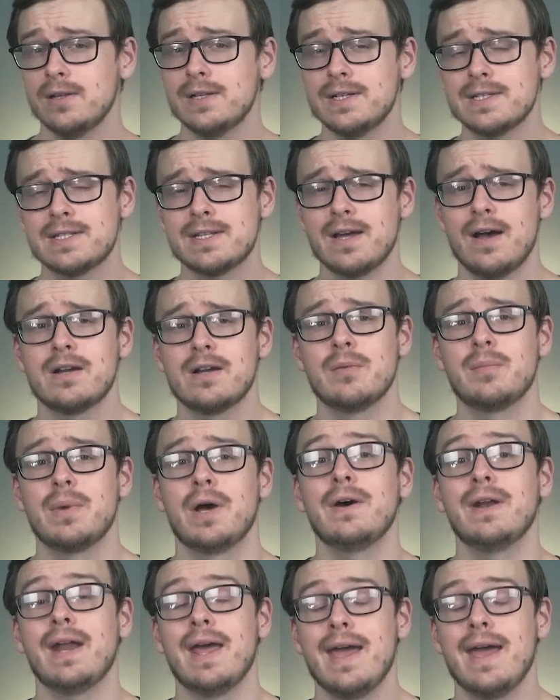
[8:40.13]
let's talk
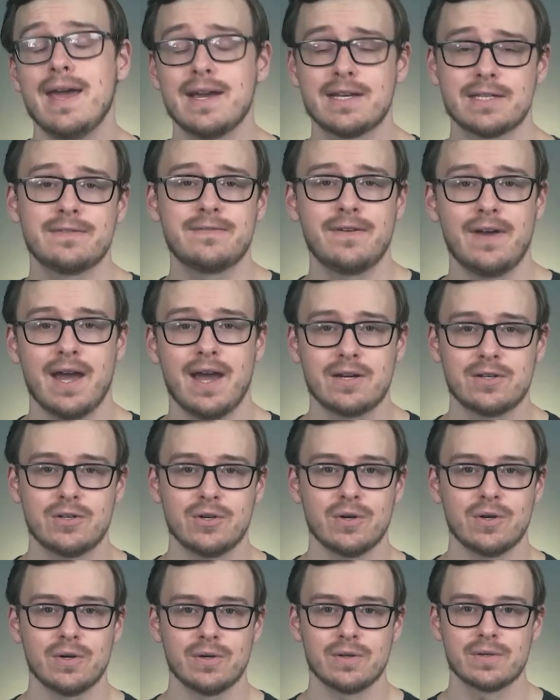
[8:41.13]
about X
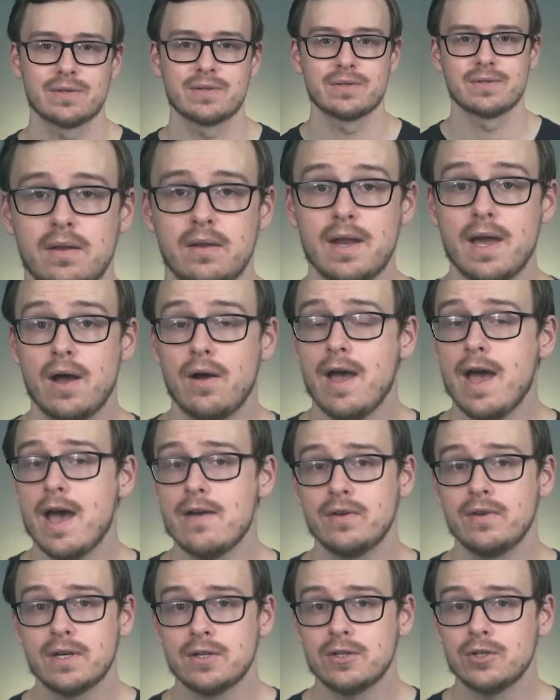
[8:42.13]
factors. Now,
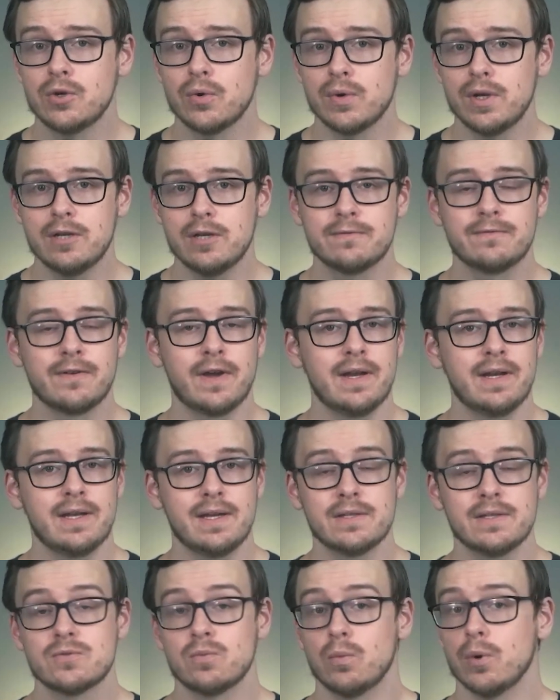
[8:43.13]
having a degree in
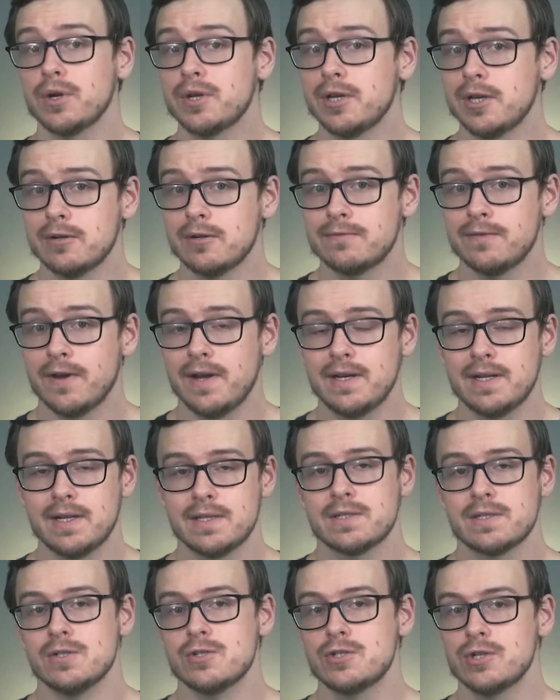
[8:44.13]
finance, working in
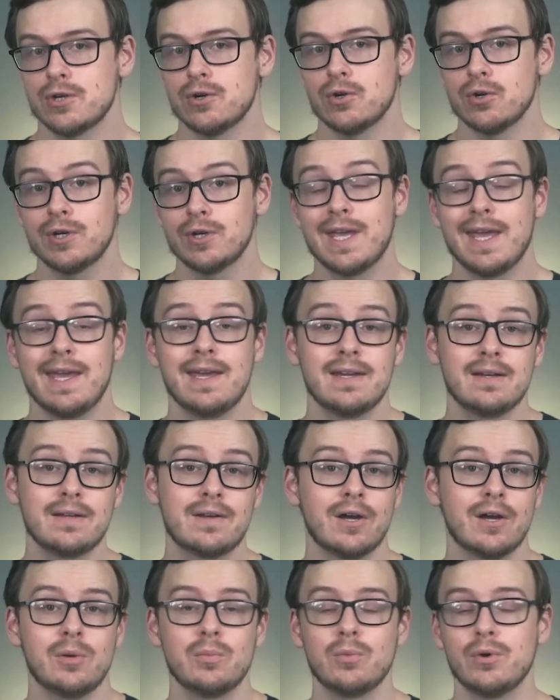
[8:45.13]
finance in general, can
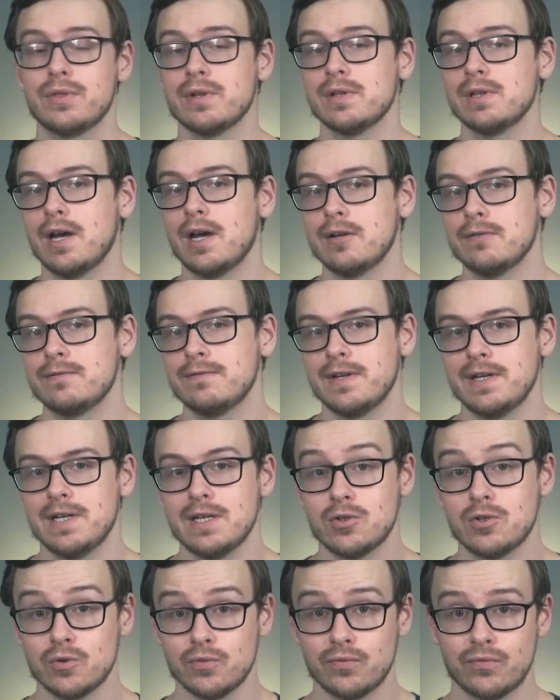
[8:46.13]
come with a lot of
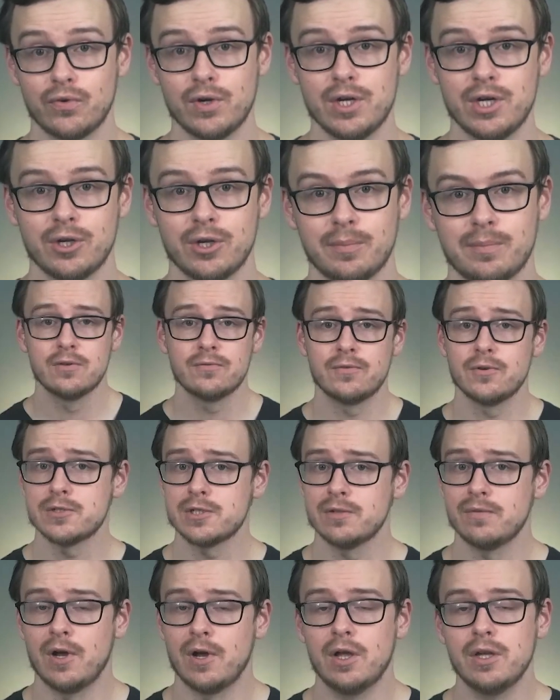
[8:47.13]
financial freedom. First
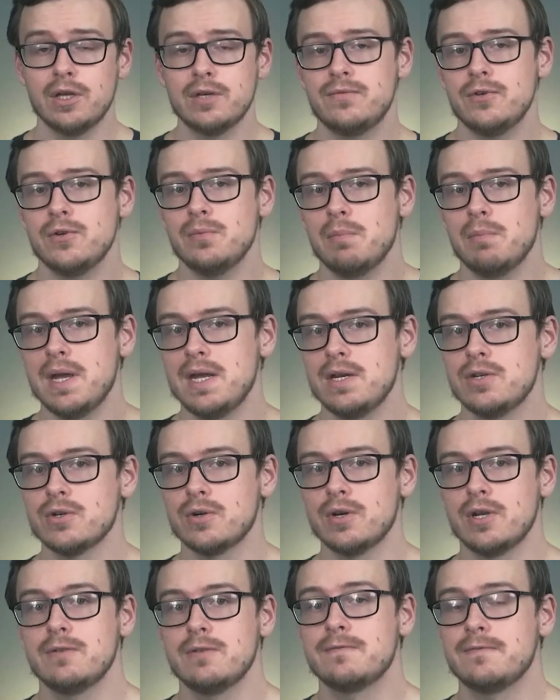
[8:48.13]
of all, if you major
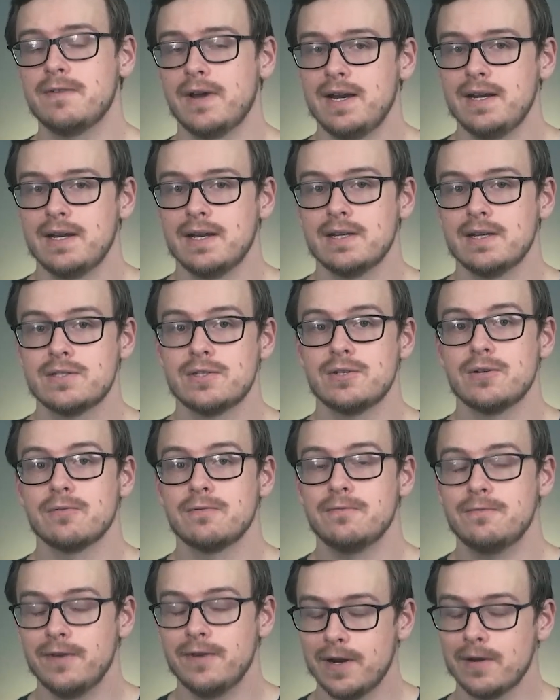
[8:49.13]
in finance, you're
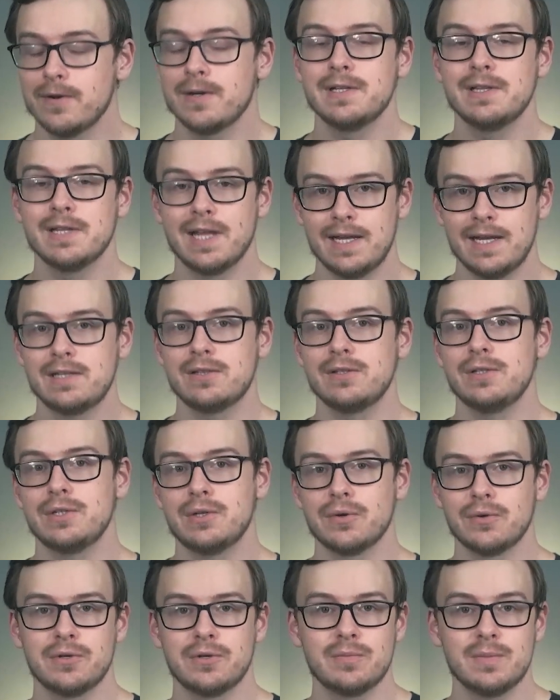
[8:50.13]
very likely
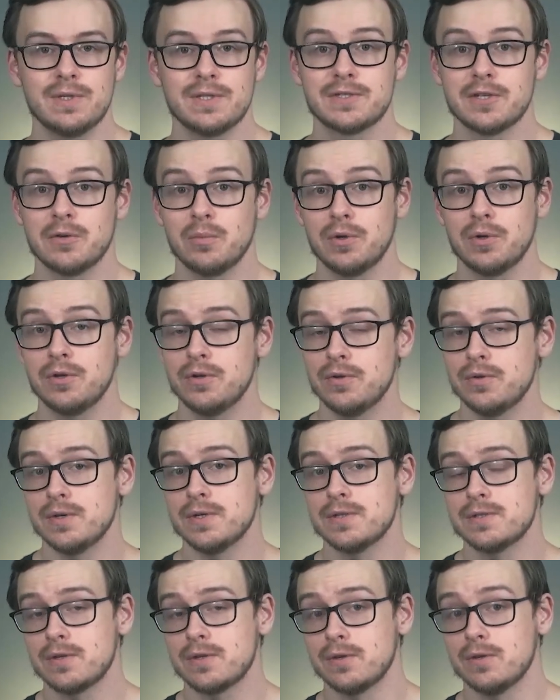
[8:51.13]
going to be someone who
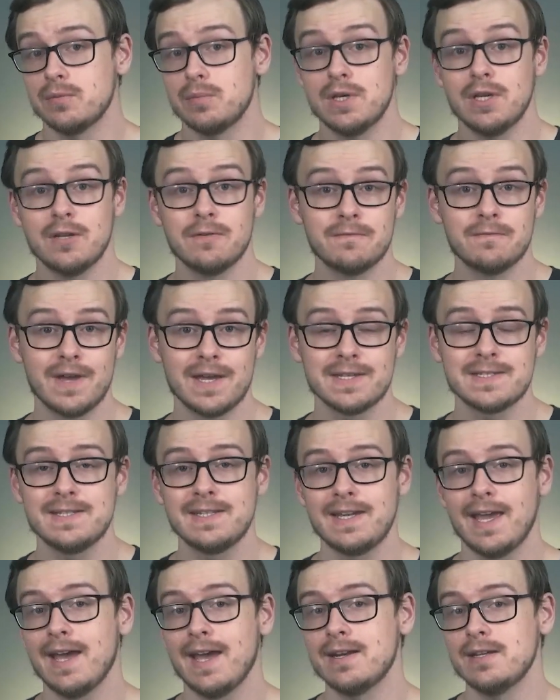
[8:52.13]
is going to be
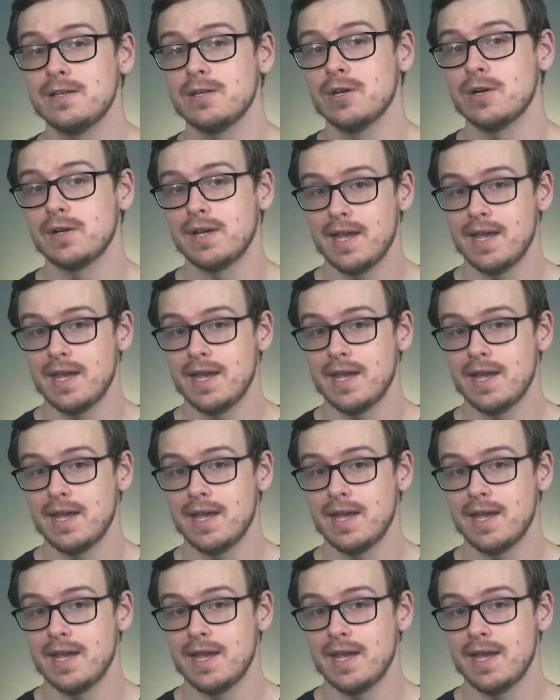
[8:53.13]
investing at a young